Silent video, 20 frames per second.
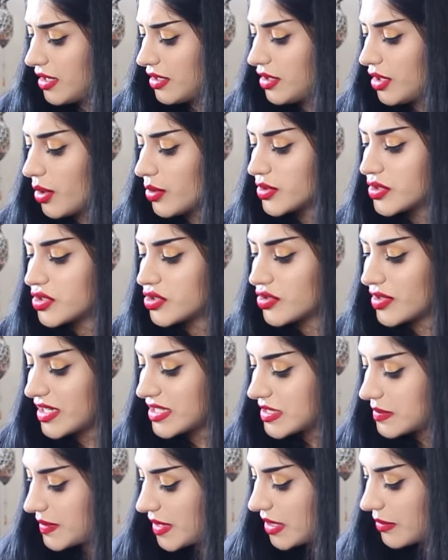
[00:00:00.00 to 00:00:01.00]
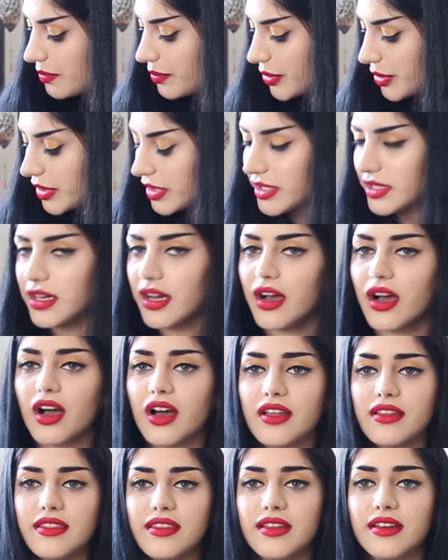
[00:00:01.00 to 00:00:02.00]
no stress being put
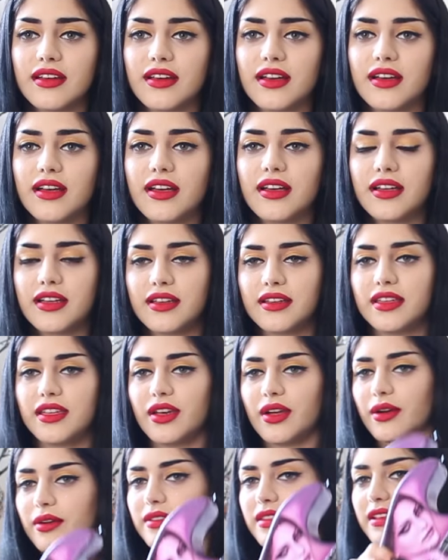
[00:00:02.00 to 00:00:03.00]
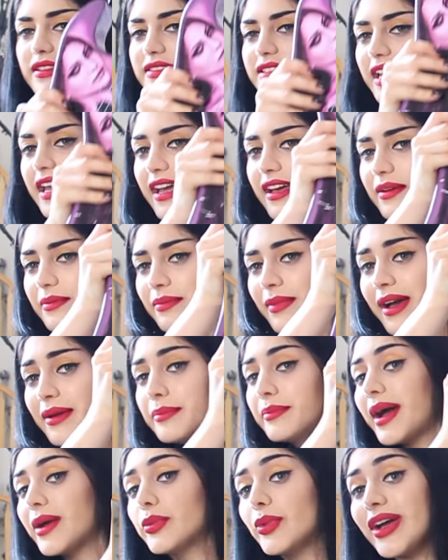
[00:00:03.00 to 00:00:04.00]
on the, you know, the ta my,
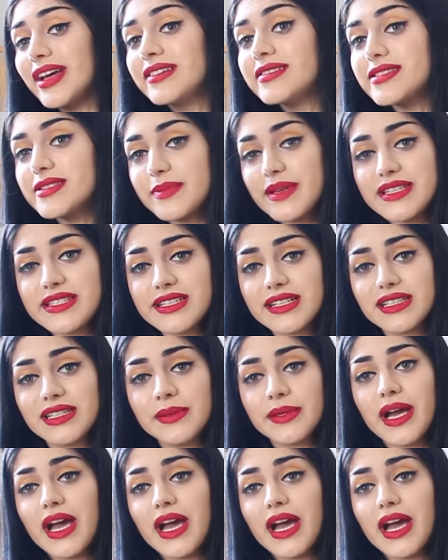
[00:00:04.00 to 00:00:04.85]
my wings basically.